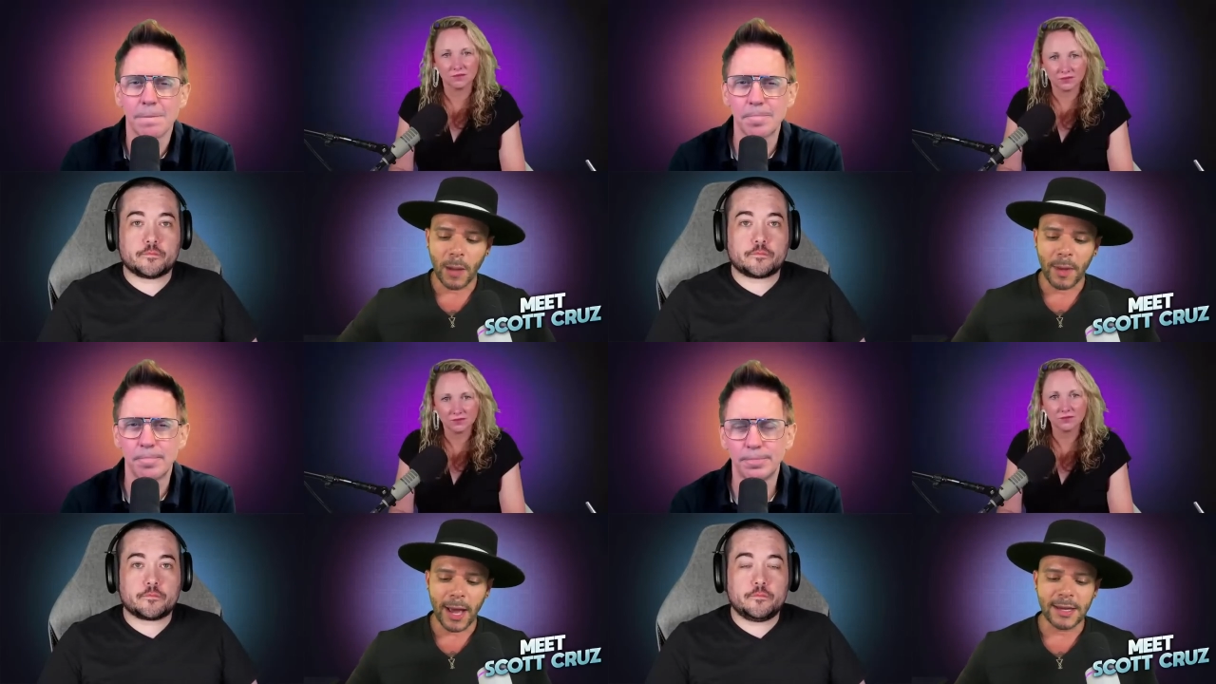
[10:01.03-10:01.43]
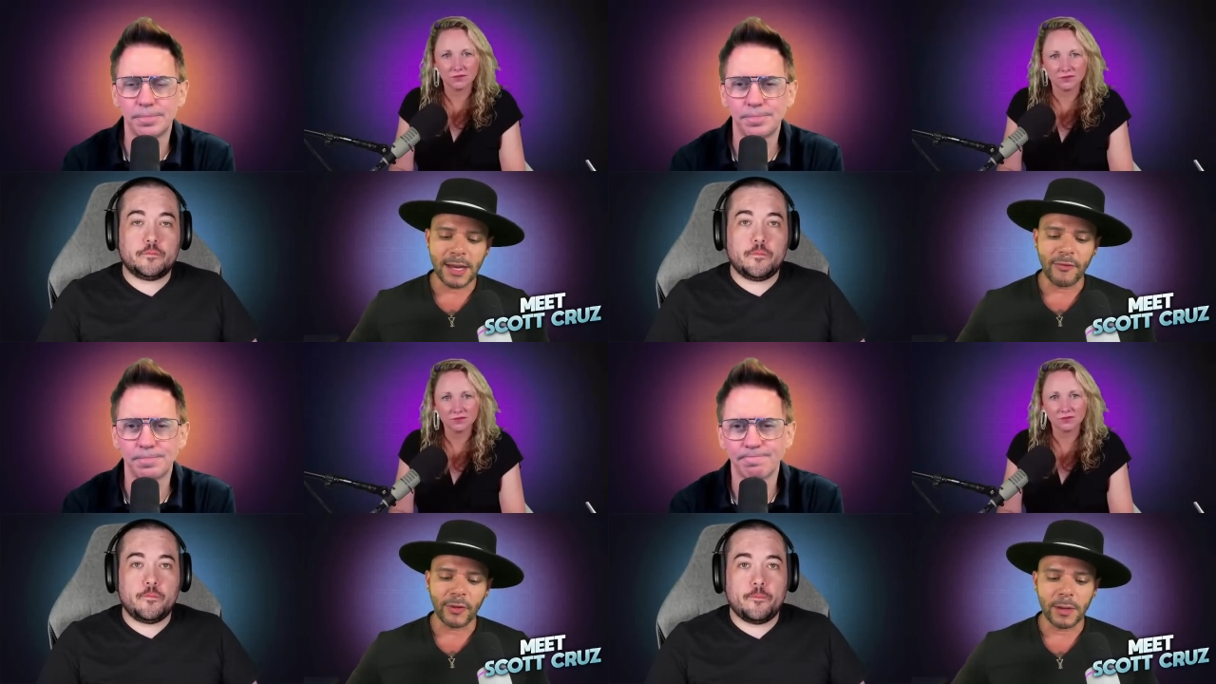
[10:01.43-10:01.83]
Speaker 1: um, I
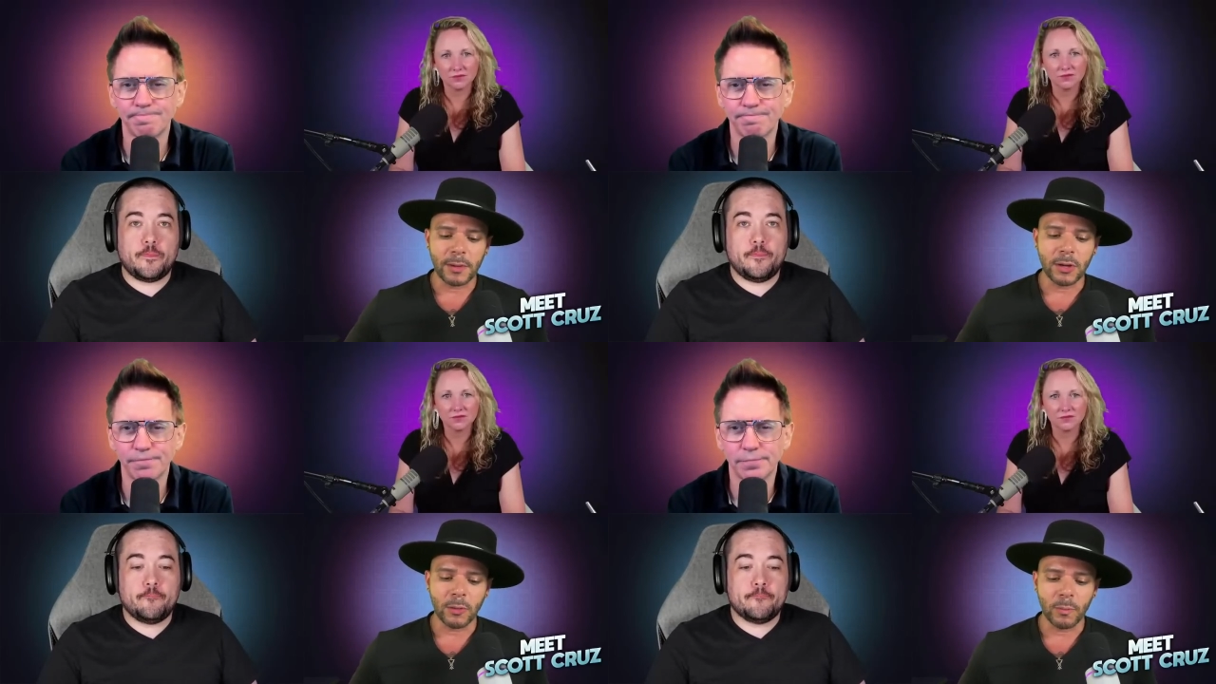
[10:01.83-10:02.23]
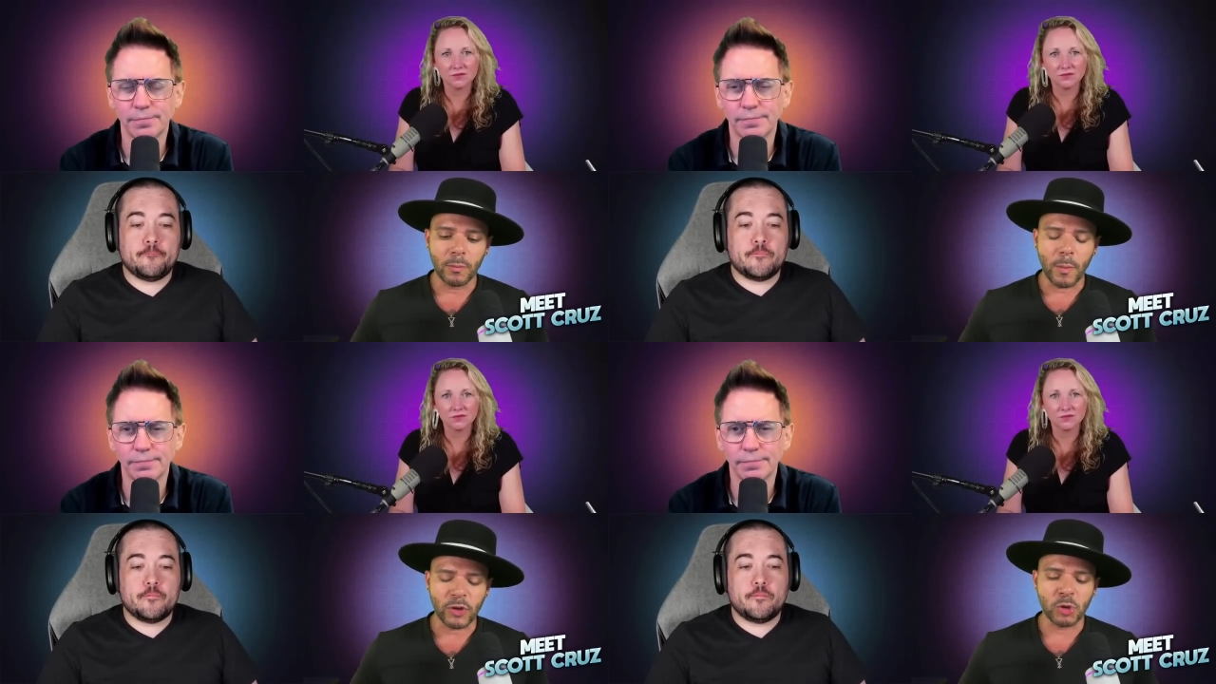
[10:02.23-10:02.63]
definitely, you know,
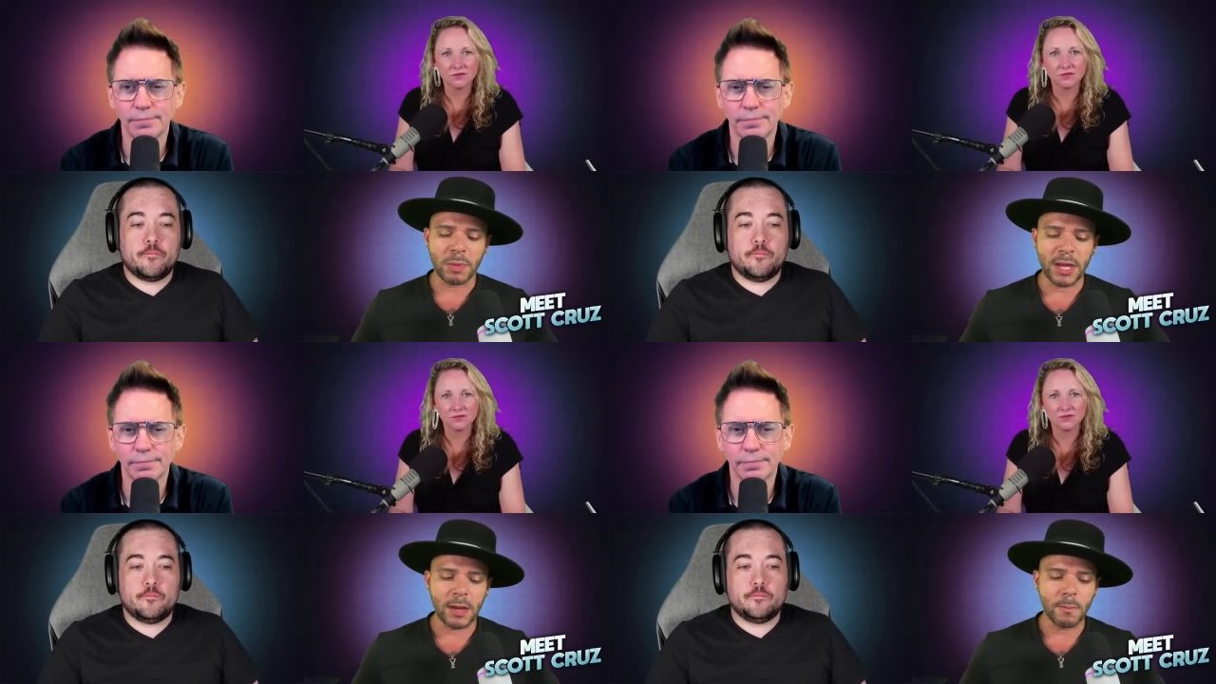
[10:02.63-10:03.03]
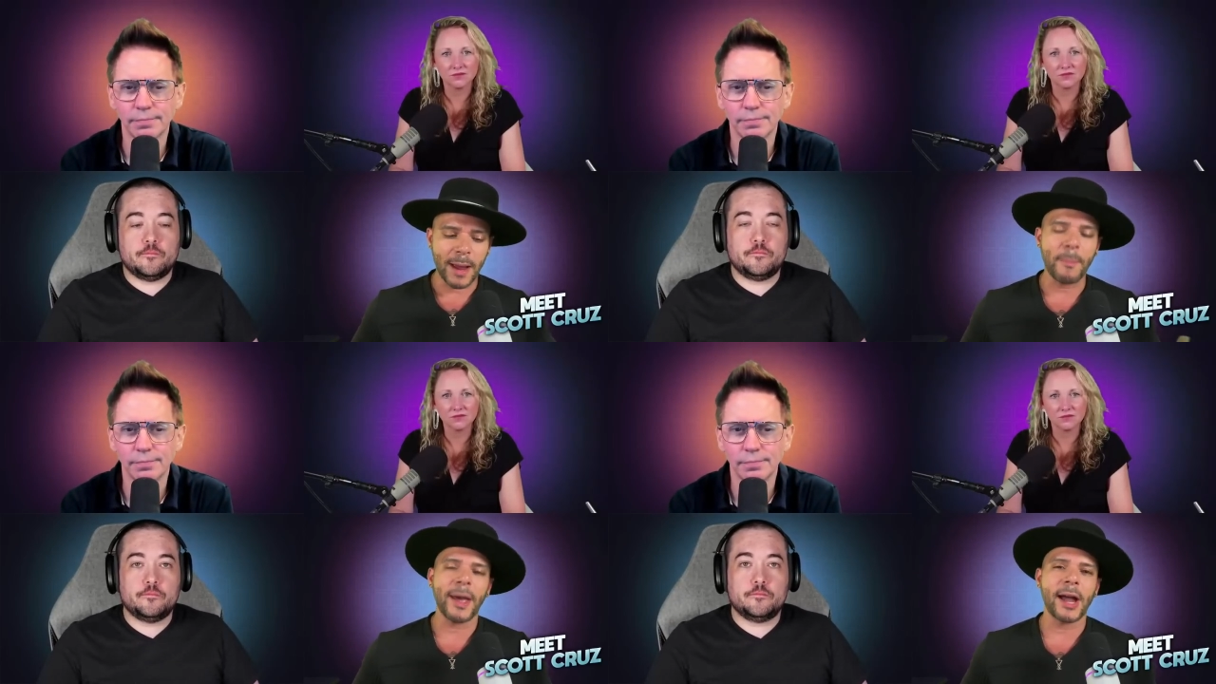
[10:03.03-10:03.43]
to me,
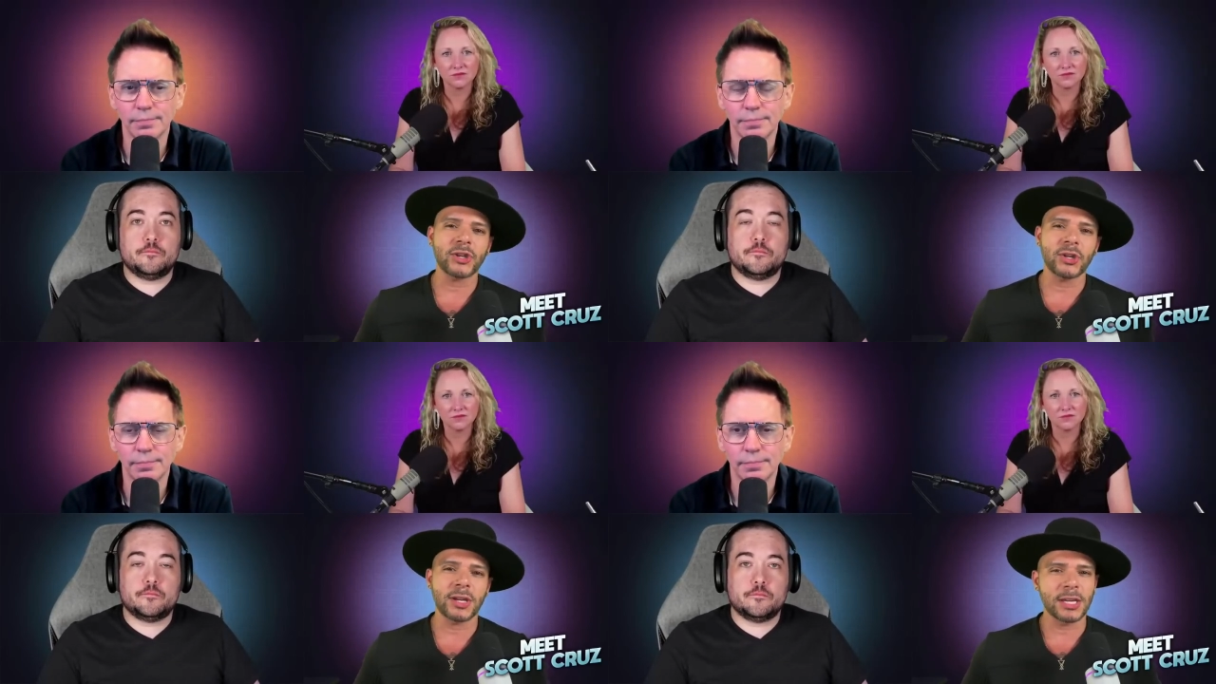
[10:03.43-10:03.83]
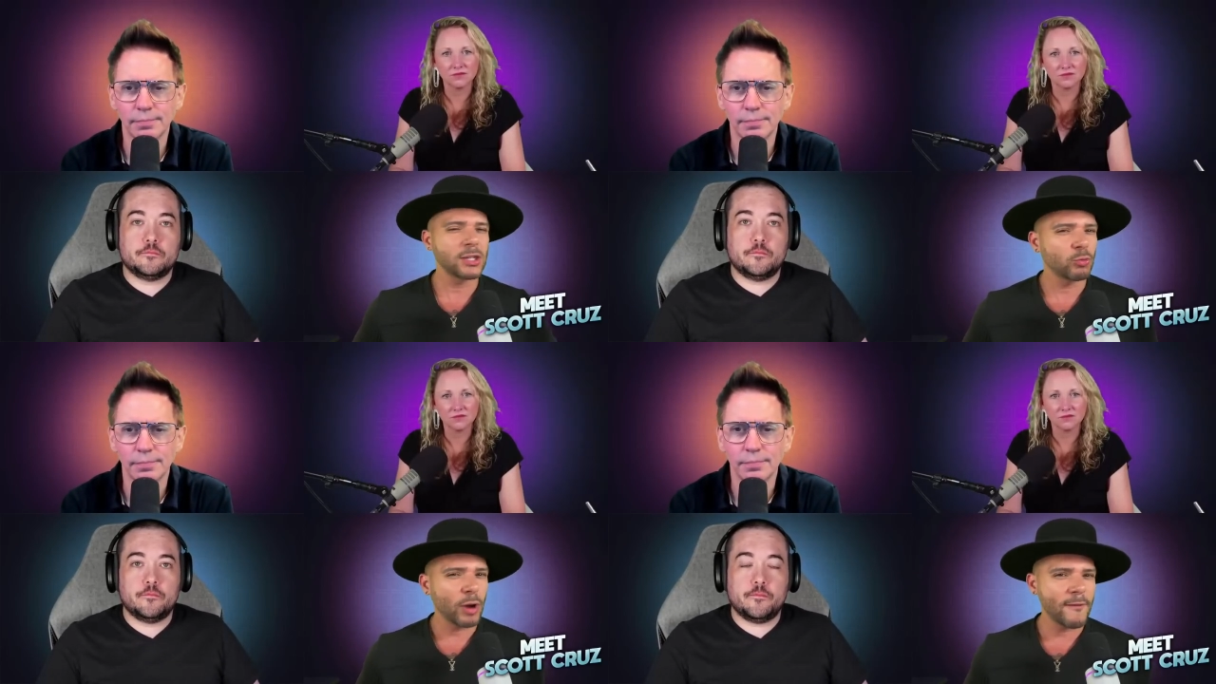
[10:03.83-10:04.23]
my passion
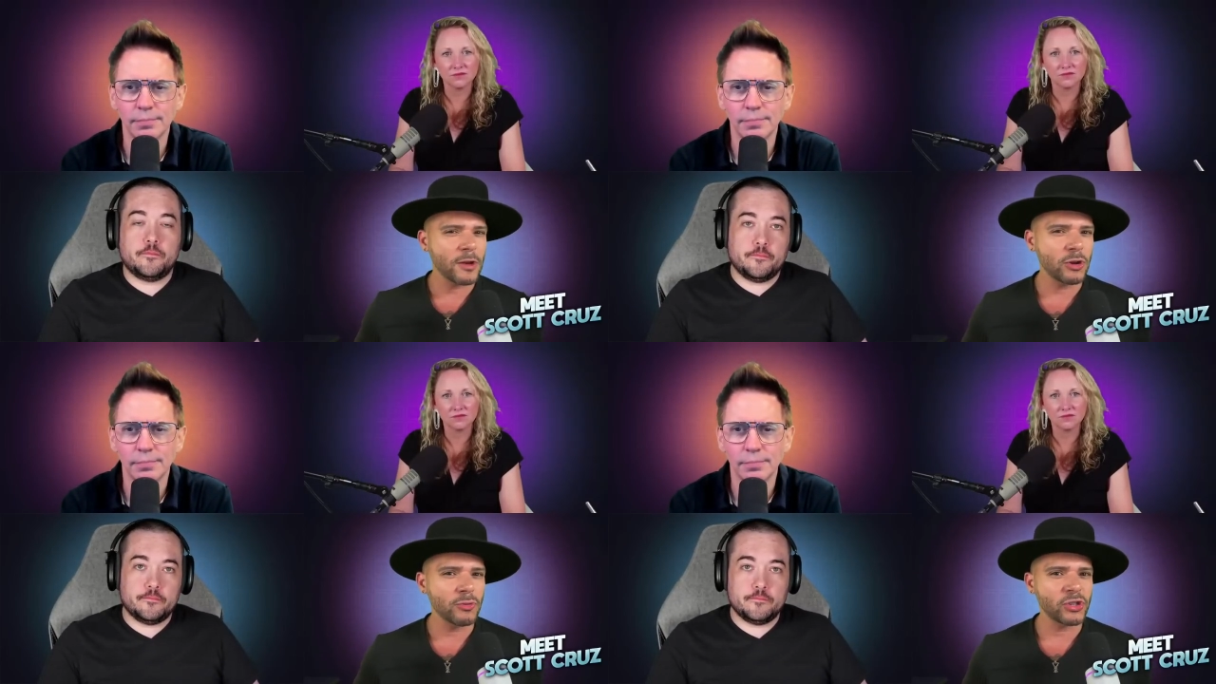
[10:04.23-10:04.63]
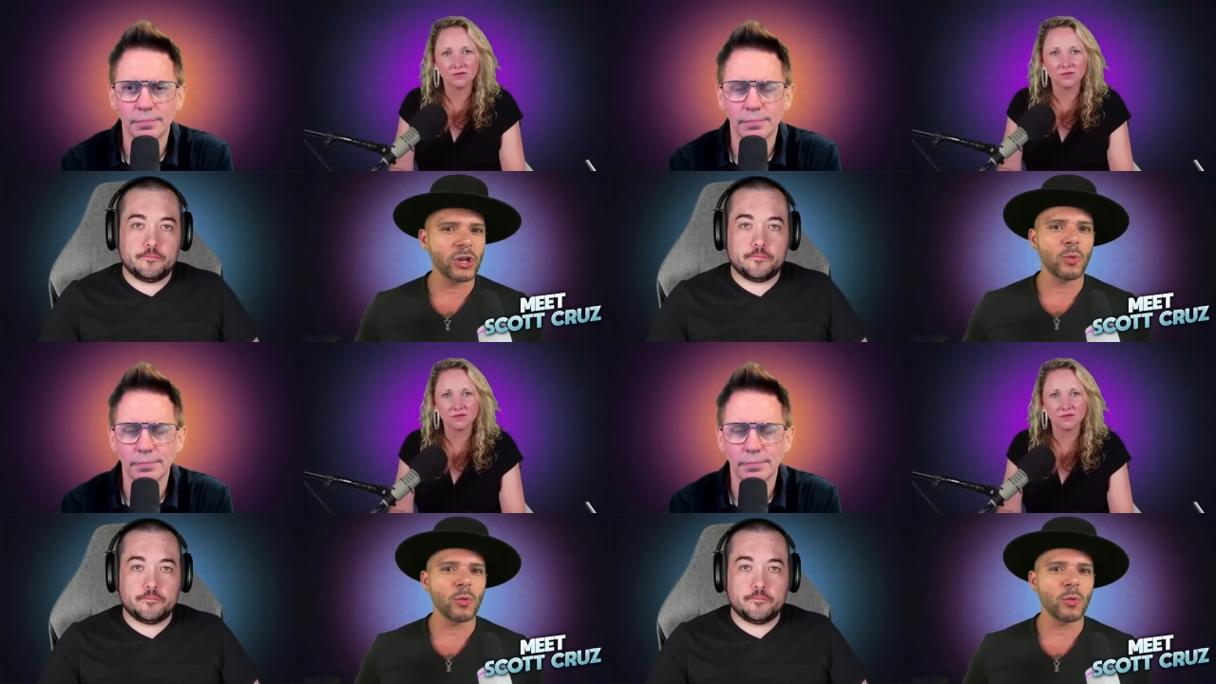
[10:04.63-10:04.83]
is the revenue.